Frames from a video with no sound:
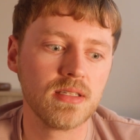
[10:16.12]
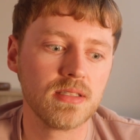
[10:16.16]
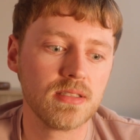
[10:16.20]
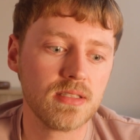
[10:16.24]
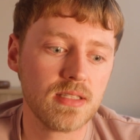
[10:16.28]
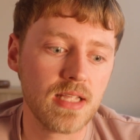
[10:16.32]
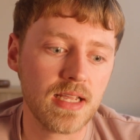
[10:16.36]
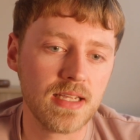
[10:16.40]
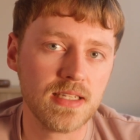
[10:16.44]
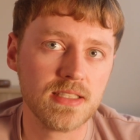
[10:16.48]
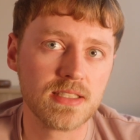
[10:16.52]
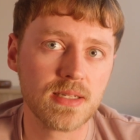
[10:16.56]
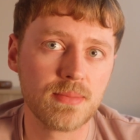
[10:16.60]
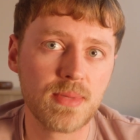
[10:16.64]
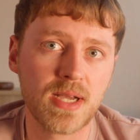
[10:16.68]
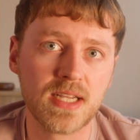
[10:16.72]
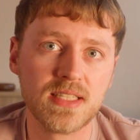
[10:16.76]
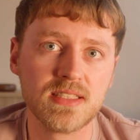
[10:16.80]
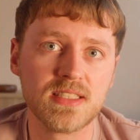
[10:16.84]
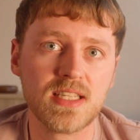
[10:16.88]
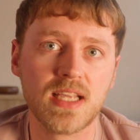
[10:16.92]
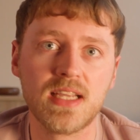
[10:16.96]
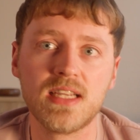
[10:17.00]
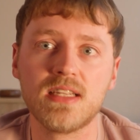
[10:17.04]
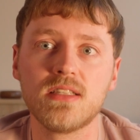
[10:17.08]
Days I might
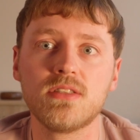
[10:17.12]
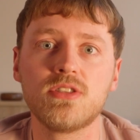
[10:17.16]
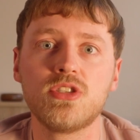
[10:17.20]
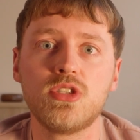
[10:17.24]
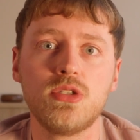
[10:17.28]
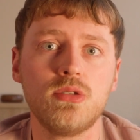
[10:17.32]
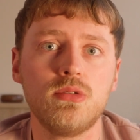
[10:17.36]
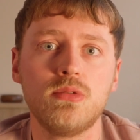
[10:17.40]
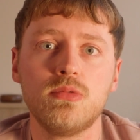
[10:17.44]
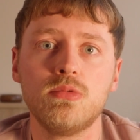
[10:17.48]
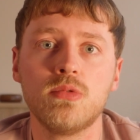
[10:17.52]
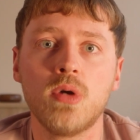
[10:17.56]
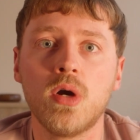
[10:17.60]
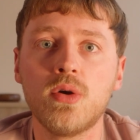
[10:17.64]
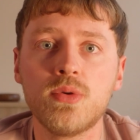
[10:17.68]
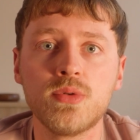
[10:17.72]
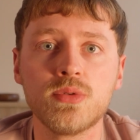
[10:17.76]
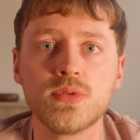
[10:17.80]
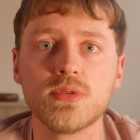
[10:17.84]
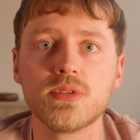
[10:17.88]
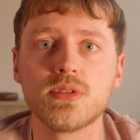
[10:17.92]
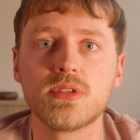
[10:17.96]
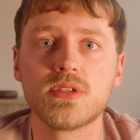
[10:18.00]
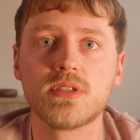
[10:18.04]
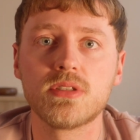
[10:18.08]
take 2
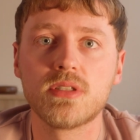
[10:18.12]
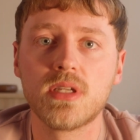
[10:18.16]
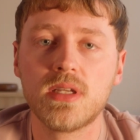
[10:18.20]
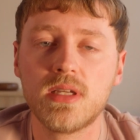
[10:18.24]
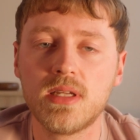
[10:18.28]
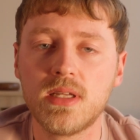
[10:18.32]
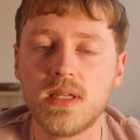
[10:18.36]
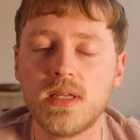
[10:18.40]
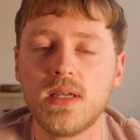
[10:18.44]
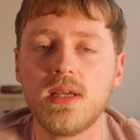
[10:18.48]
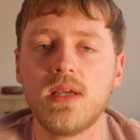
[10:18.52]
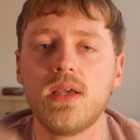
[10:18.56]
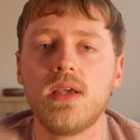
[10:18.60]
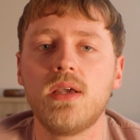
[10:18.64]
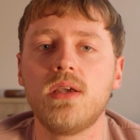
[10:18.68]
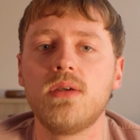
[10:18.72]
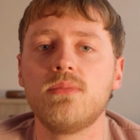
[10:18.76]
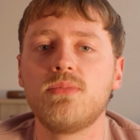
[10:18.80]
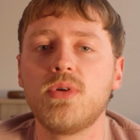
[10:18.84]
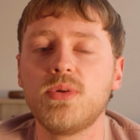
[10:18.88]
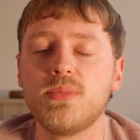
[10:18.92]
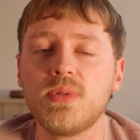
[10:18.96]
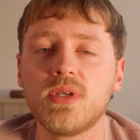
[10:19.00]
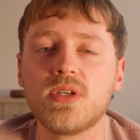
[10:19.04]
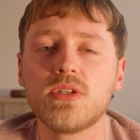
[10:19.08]
rolls.
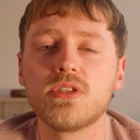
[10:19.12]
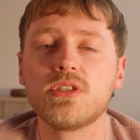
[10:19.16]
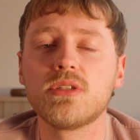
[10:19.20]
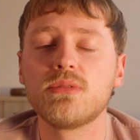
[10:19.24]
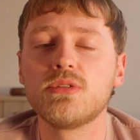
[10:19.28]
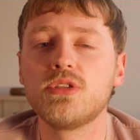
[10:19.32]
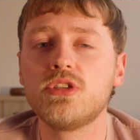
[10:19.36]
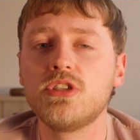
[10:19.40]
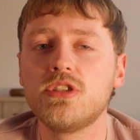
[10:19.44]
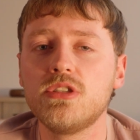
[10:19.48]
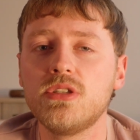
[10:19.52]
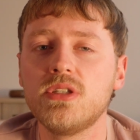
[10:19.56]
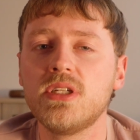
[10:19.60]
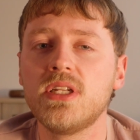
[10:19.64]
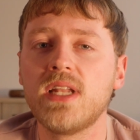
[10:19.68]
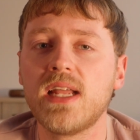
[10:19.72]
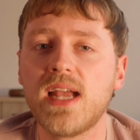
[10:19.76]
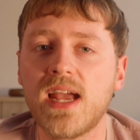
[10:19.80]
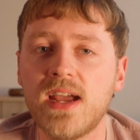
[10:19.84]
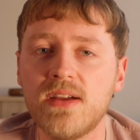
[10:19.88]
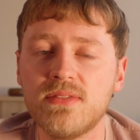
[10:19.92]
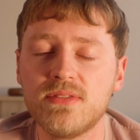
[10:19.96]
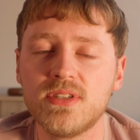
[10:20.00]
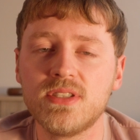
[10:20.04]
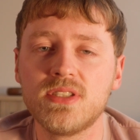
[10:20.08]
But because I was shooting
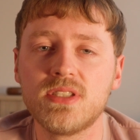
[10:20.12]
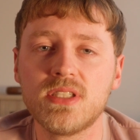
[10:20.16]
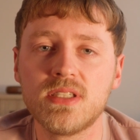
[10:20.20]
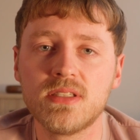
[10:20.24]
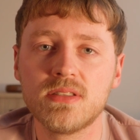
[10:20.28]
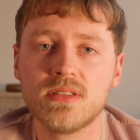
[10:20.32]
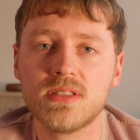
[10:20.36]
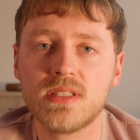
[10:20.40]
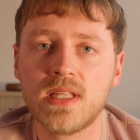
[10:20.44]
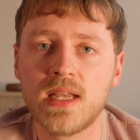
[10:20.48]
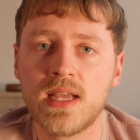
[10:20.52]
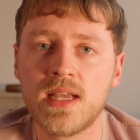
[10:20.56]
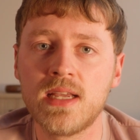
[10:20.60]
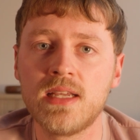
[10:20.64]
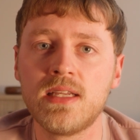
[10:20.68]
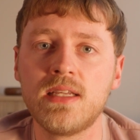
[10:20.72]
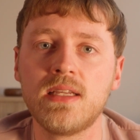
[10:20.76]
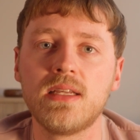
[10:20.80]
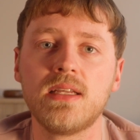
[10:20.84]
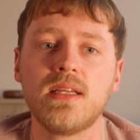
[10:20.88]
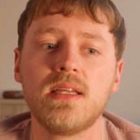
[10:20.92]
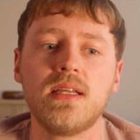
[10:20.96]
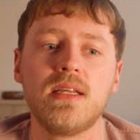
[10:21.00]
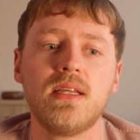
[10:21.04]
every single day,